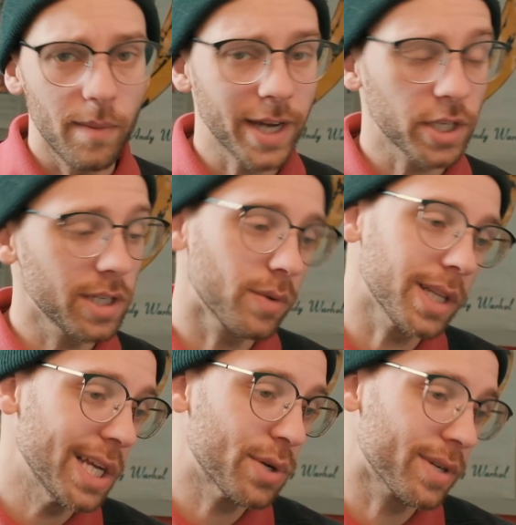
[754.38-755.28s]
actually
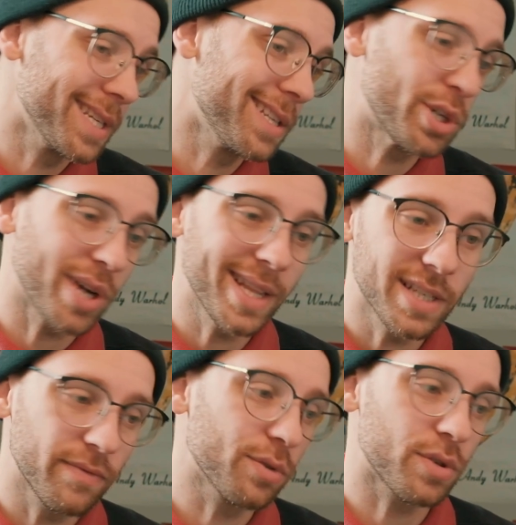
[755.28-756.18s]
really interested to try these
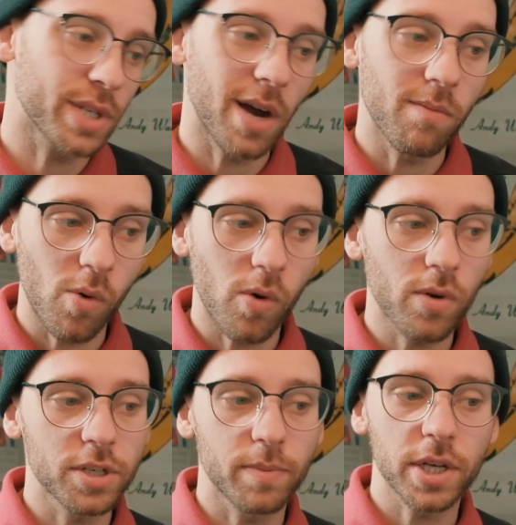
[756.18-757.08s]
filters out more,
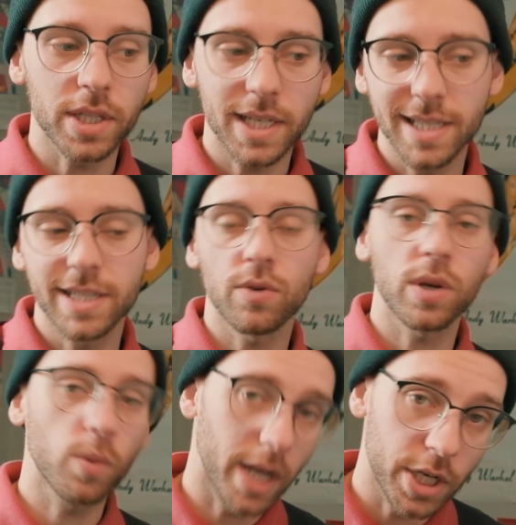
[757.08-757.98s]
especially
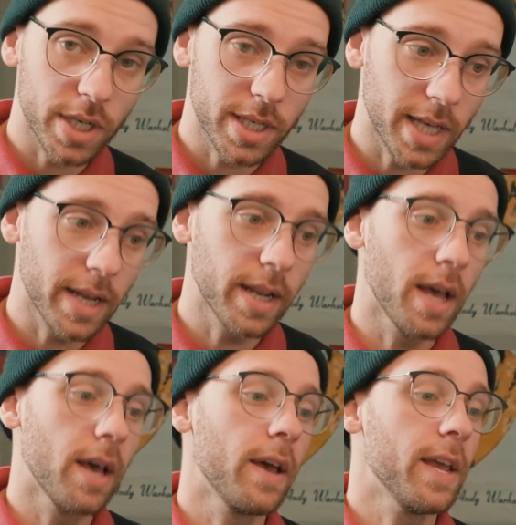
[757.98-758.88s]
considering what I just said
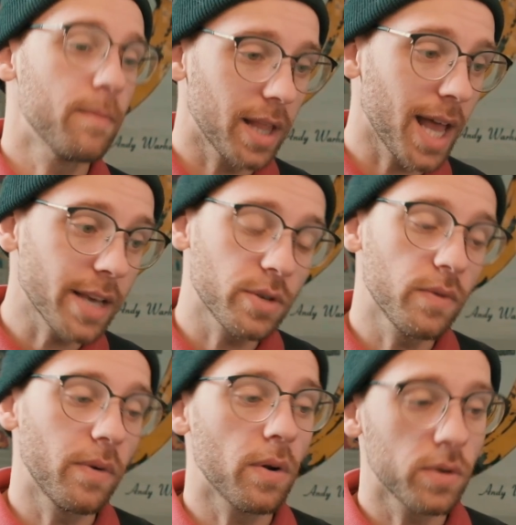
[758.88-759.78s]
in my last 2
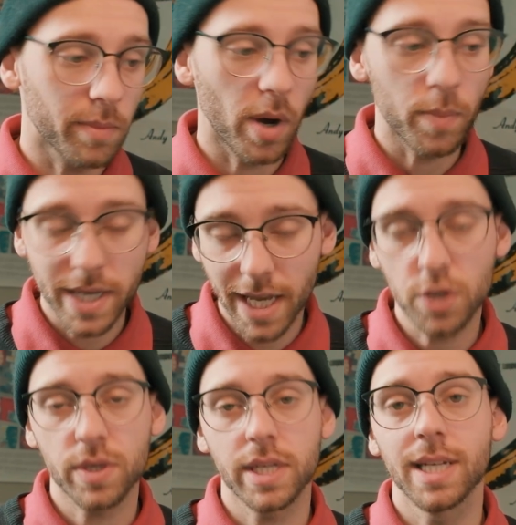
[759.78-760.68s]
photos about being
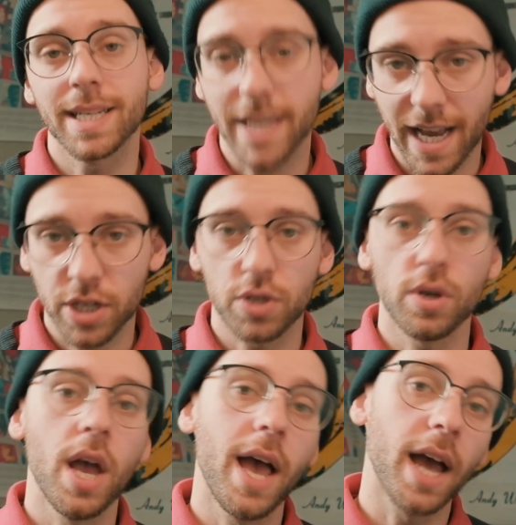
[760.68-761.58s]
interested in
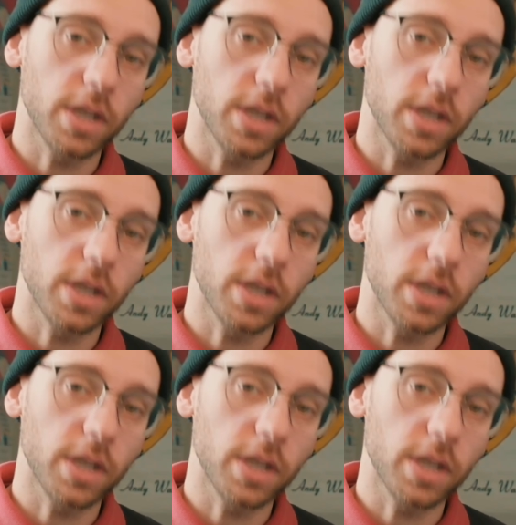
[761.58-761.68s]
texture and